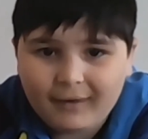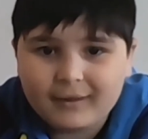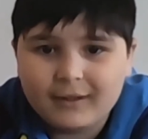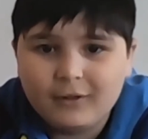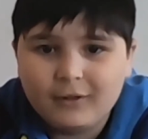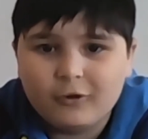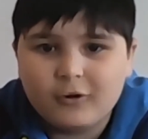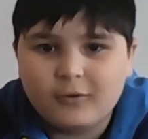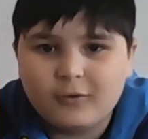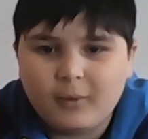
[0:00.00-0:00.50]
and
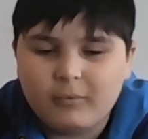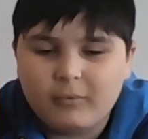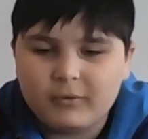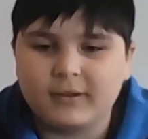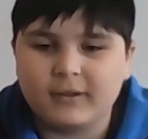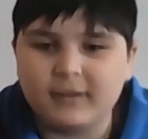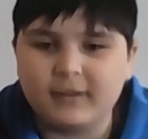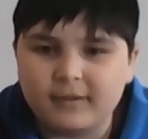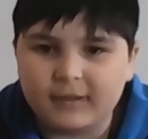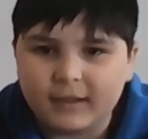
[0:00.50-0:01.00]
look at what was
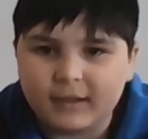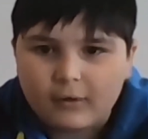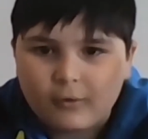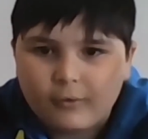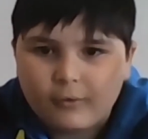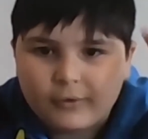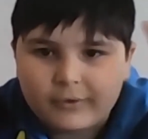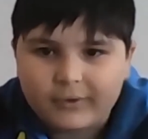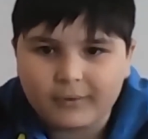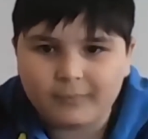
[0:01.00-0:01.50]
considered
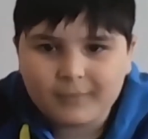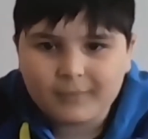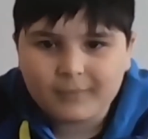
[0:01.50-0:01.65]
awesome.